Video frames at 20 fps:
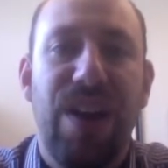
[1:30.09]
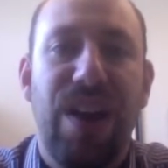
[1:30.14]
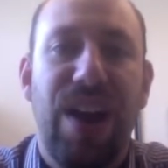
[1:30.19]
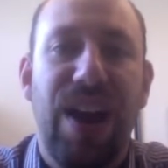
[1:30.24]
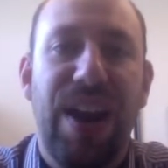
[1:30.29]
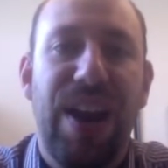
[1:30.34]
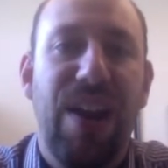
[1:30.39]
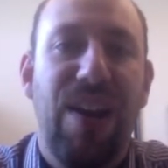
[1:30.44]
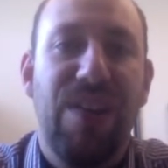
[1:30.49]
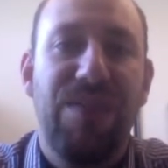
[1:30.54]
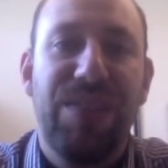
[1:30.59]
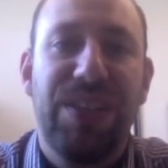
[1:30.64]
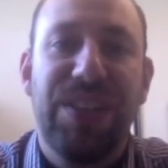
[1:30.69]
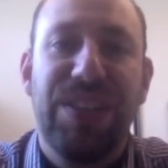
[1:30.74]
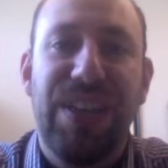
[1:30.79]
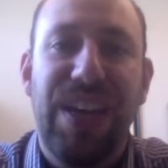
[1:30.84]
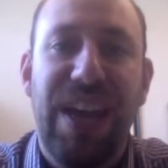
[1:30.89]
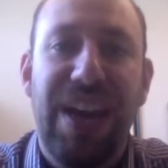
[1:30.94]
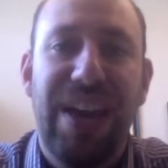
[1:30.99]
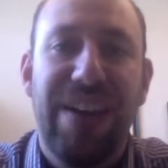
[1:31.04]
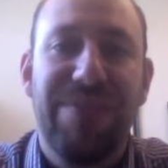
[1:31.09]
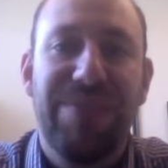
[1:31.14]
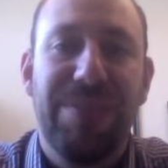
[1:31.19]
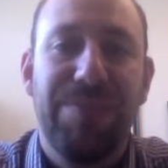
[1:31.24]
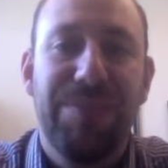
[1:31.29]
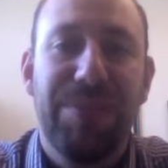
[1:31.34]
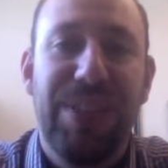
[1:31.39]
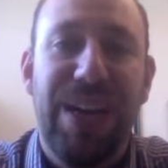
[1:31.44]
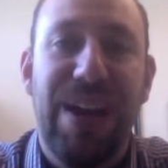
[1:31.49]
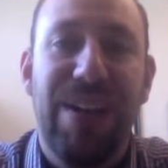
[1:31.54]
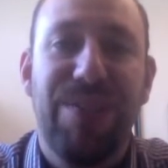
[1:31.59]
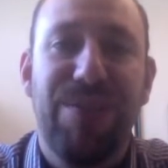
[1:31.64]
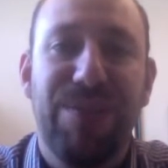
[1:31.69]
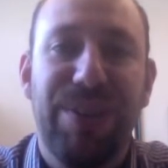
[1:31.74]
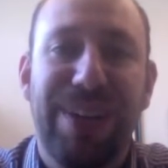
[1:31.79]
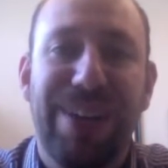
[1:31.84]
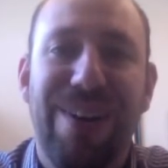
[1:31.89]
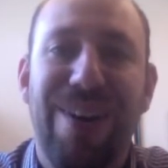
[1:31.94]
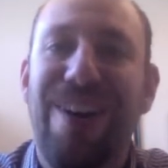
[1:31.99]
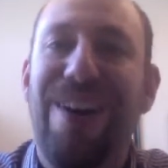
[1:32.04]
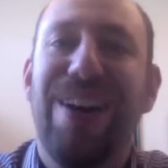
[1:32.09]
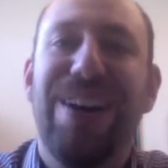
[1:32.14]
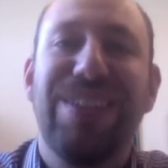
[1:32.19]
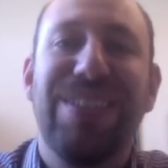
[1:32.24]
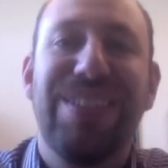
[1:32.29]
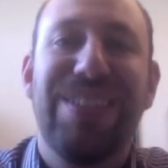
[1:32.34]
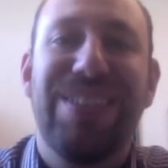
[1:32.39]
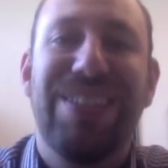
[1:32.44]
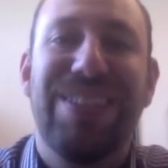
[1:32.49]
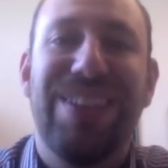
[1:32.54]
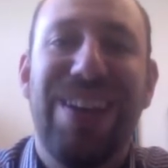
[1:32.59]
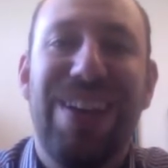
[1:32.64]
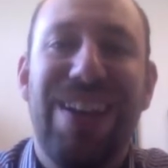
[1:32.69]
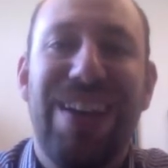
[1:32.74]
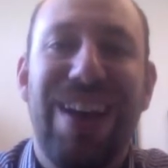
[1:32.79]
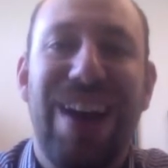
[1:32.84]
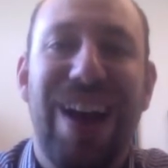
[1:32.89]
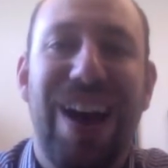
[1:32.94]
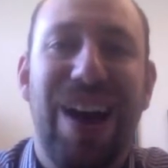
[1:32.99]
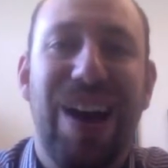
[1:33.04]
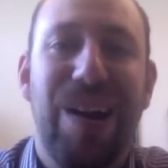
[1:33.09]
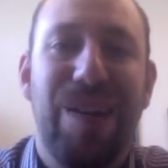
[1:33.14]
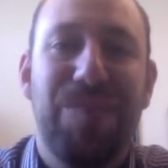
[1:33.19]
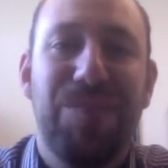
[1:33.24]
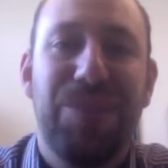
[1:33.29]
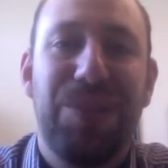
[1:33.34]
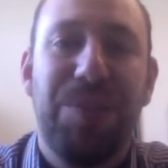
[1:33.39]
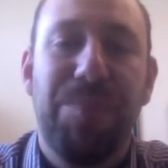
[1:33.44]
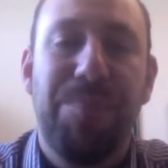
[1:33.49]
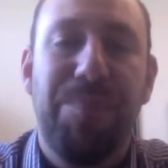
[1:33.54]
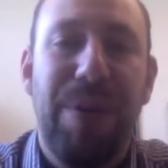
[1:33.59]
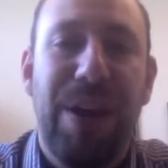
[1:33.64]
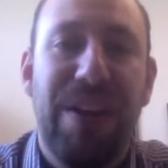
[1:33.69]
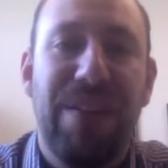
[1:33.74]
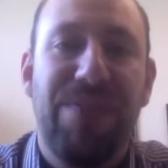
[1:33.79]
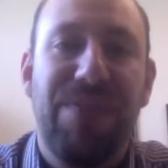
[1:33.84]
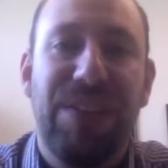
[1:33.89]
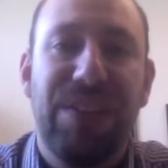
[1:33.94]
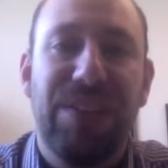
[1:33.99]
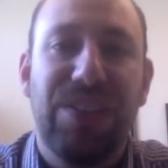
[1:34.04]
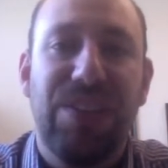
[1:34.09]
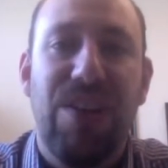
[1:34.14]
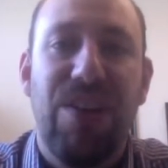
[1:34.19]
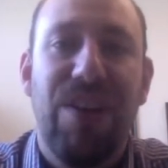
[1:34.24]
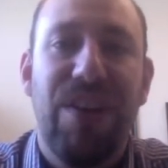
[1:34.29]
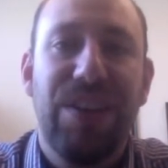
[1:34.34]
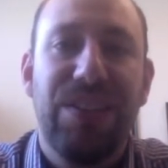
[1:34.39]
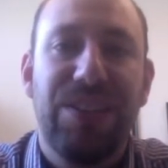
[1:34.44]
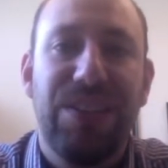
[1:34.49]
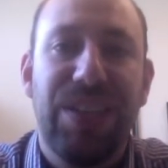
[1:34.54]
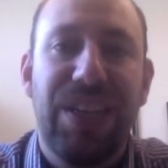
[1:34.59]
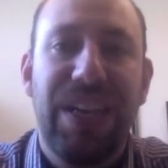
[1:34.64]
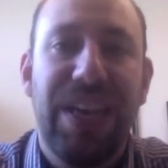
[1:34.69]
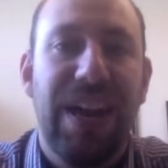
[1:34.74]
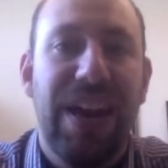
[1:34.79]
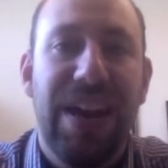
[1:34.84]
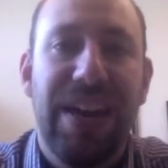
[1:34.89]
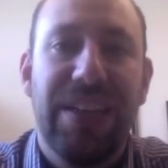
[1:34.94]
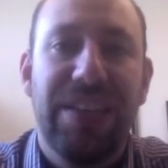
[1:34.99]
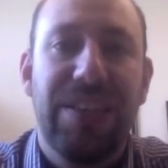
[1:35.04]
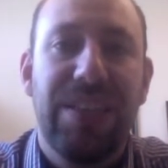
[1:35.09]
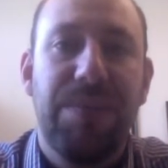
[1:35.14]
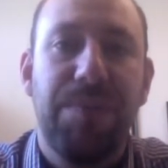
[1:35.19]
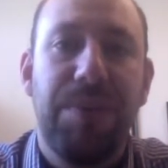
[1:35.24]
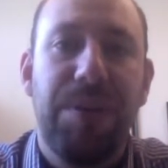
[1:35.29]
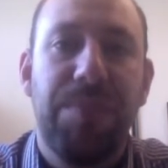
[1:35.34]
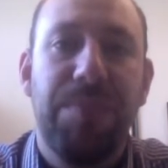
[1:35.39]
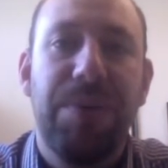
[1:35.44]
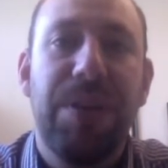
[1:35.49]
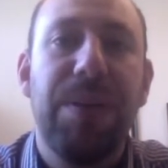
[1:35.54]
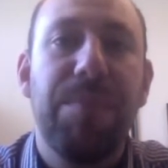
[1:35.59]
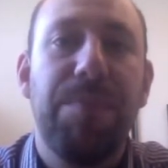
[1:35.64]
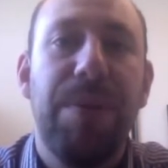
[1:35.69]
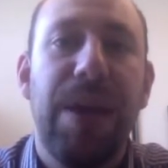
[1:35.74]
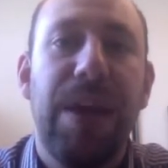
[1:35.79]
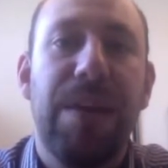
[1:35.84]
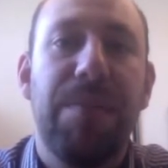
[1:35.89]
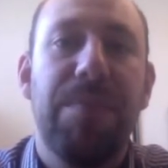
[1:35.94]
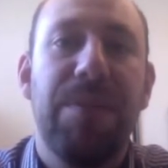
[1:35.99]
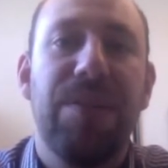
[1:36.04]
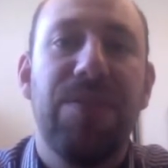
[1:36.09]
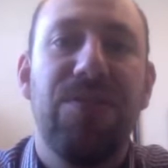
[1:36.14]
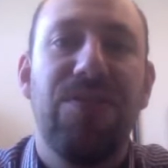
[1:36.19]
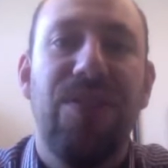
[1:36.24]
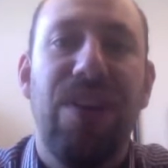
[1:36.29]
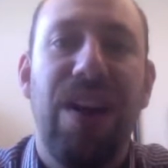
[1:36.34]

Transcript: I'd obviously have some salary costs, some benefits costs, EI and CPP payments.